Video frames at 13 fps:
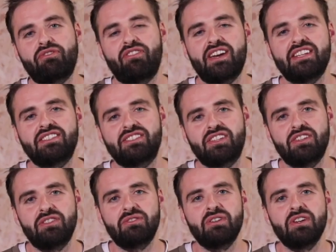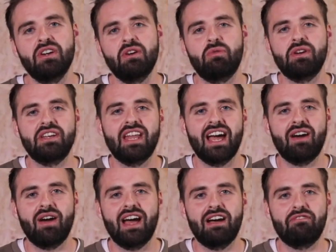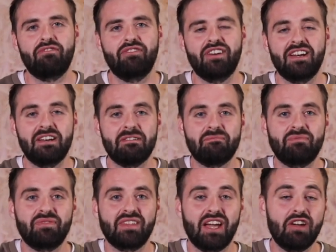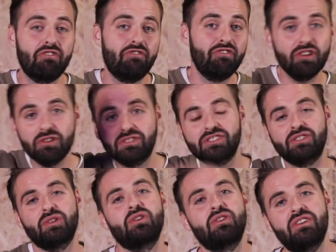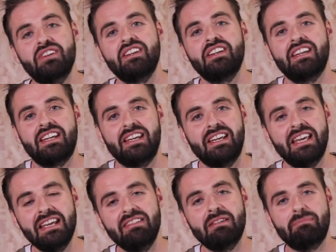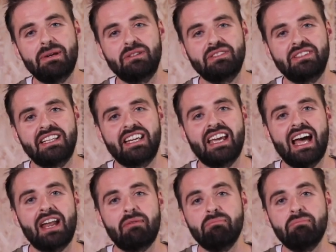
phase 2, we now have a food store in the building and a